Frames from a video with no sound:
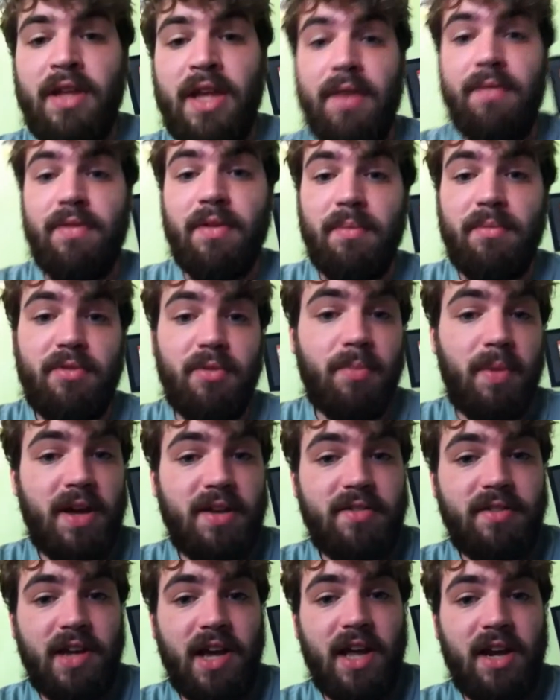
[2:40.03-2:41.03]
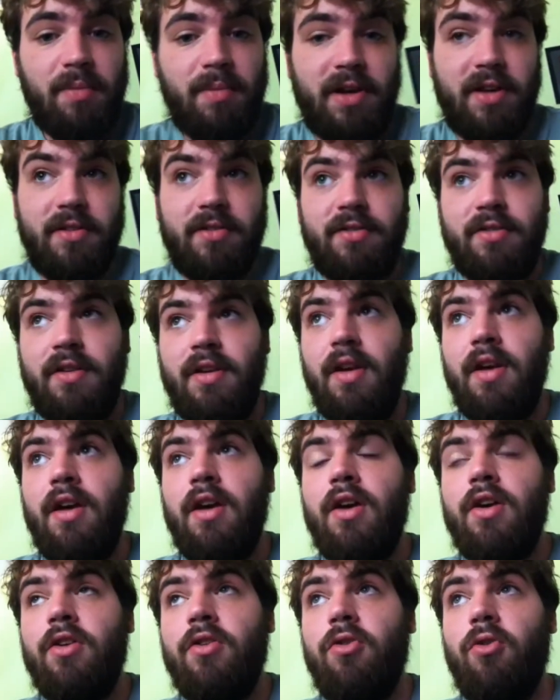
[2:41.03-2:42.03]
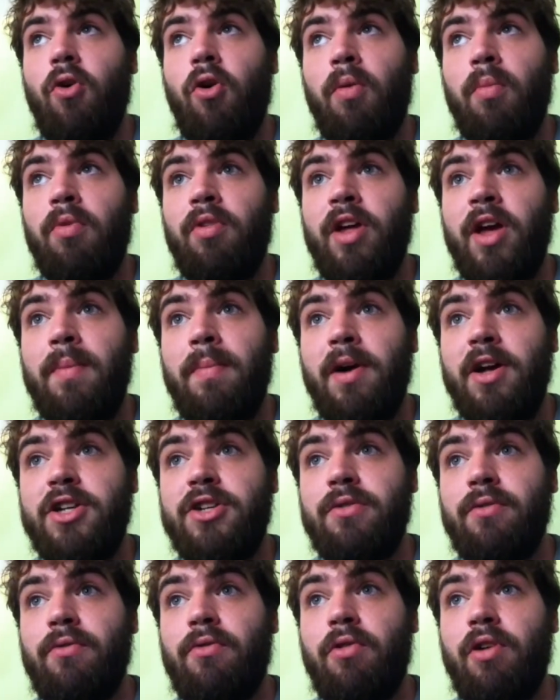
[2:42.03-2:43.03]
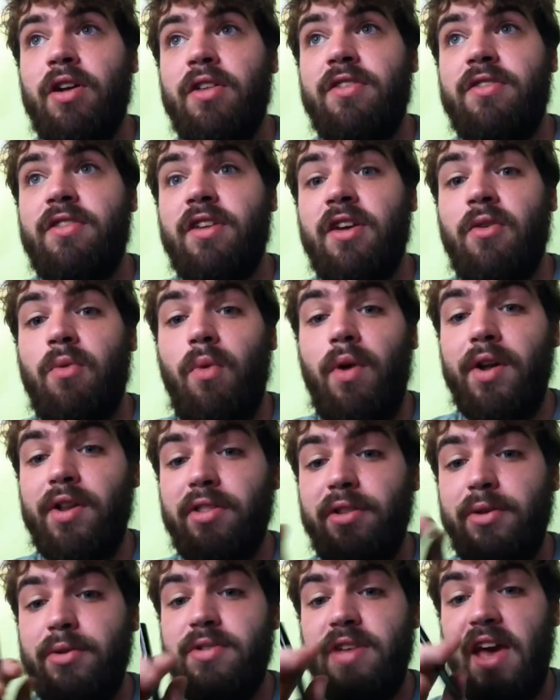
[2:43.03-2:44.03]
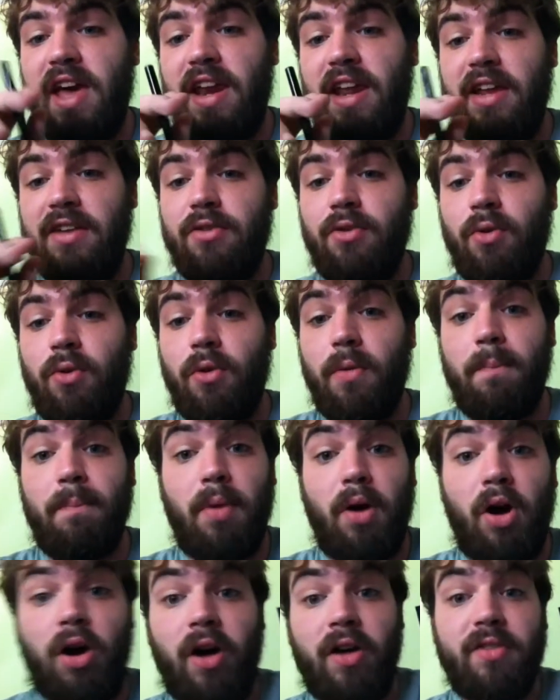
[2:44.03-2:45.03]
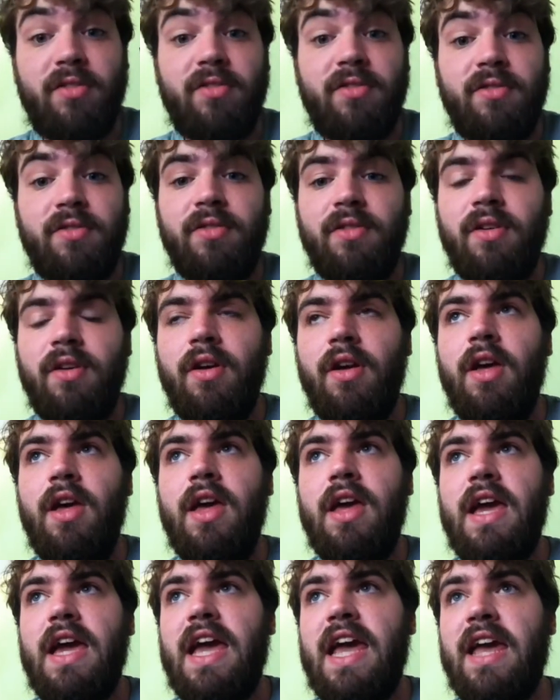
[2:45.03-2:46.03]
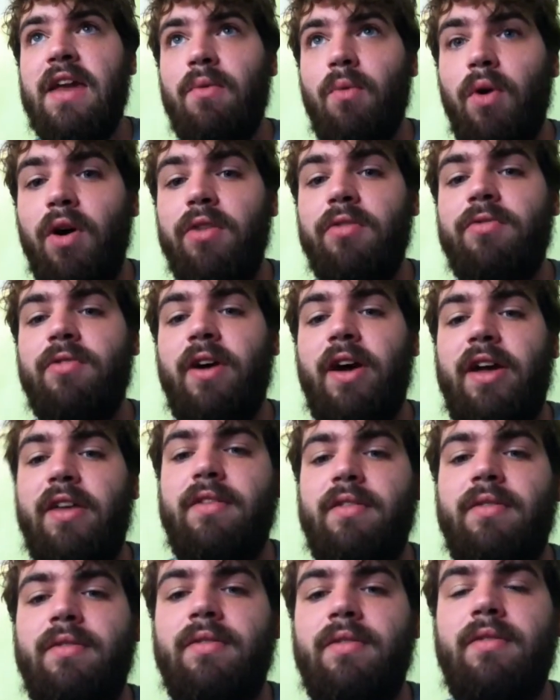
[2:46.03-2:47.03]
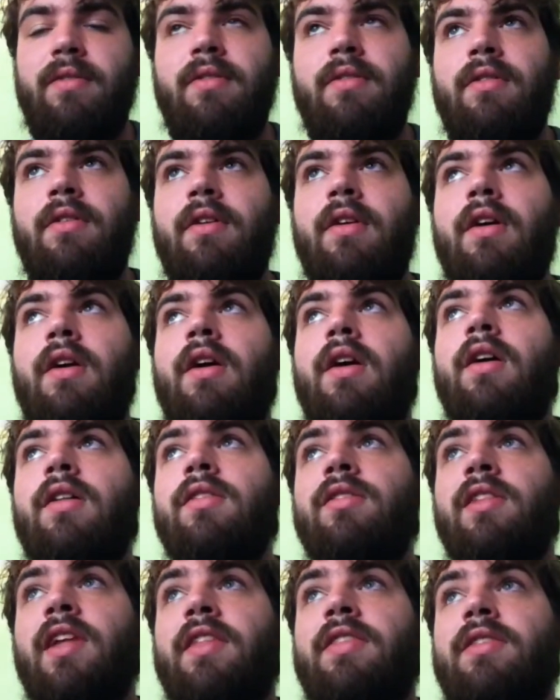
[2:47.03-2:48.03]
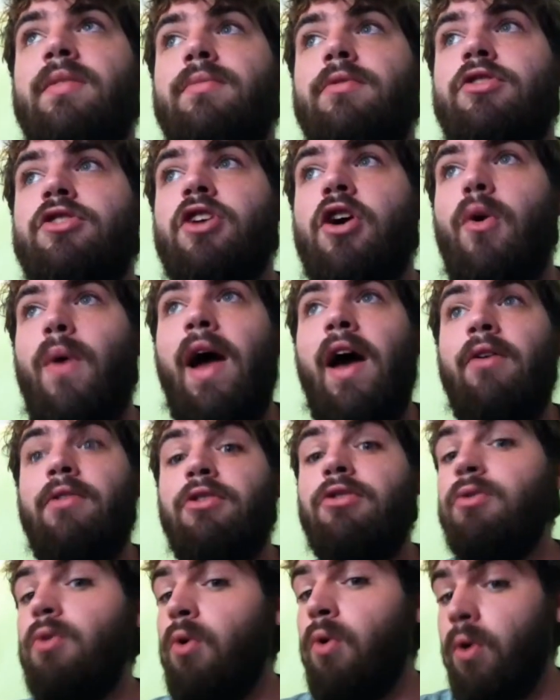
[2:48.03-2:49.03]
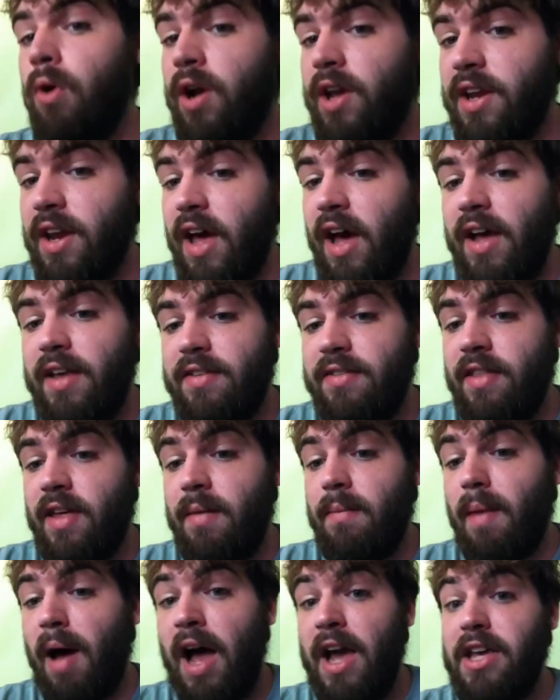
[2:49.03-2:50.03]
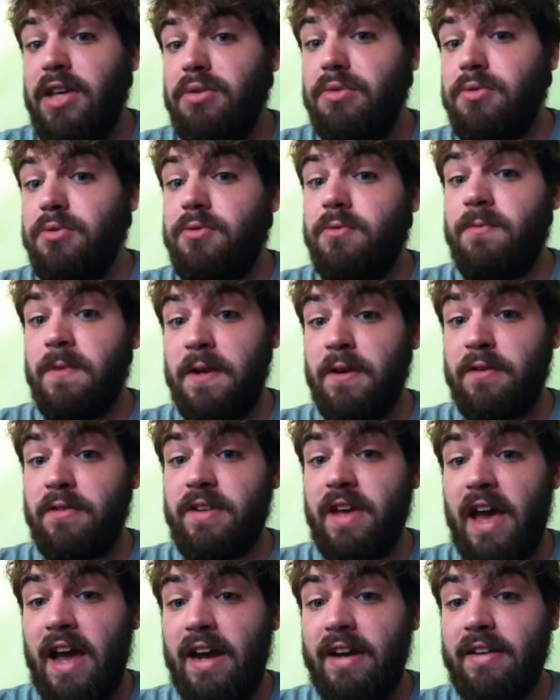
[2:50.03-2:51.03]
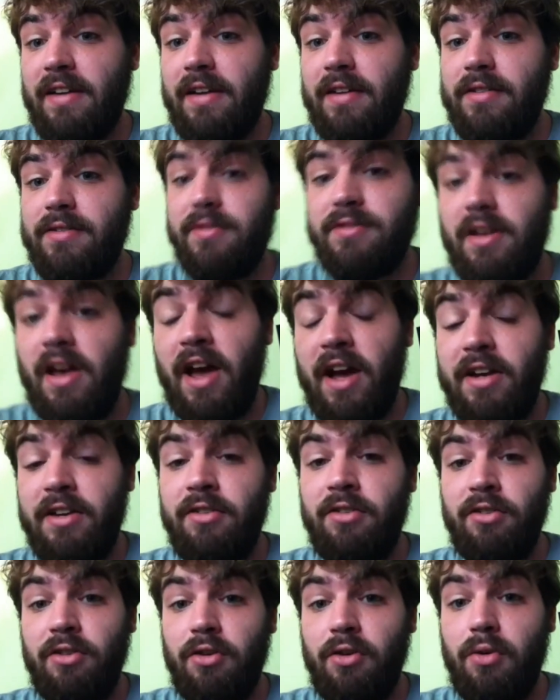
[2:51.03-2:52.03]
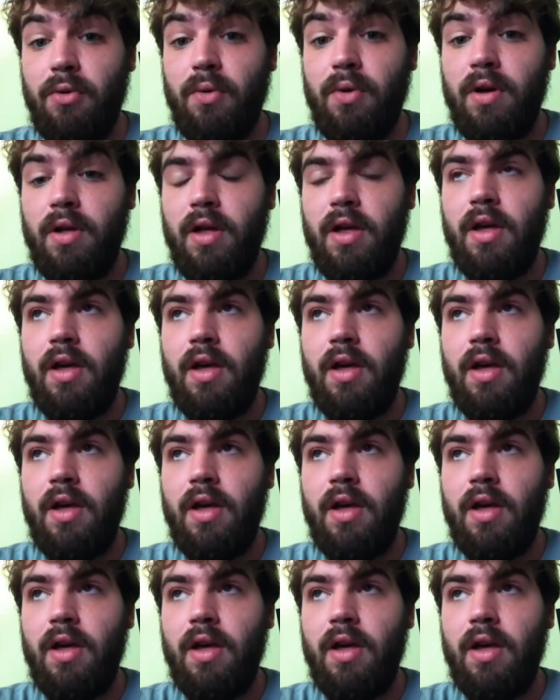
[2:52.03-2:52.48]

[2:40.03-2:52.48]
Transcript: Give them some basic enemies. Normally a bunch of grunts and one lieutenant or boss in one fight. Let them show how you organize them. I use fear tactics. I do.